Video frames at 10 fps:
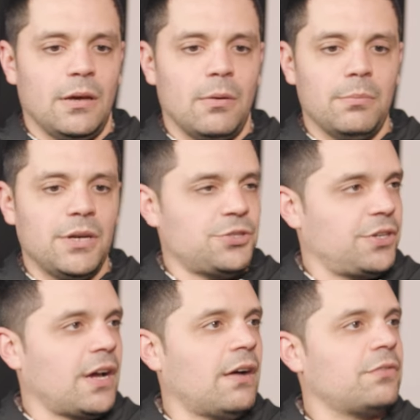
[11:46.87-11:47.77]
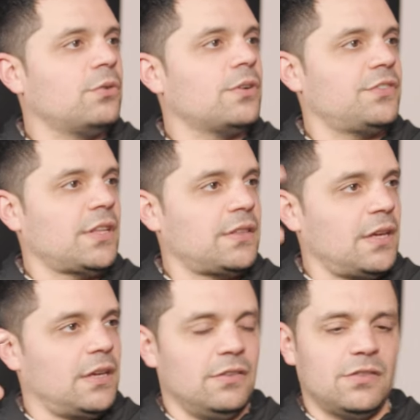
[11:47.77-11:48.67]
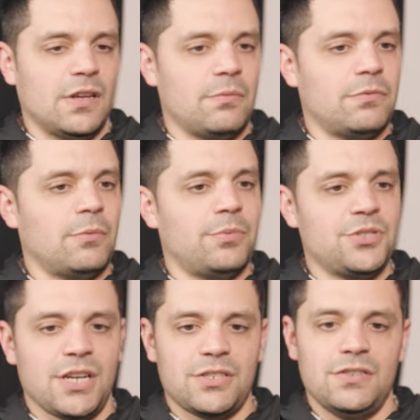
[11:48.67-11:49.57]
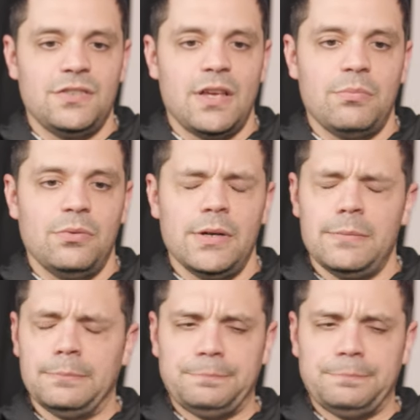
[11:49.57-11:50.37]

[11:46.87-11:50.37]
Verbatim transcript: a, miniature golf course that they can set up from a projection standpoint.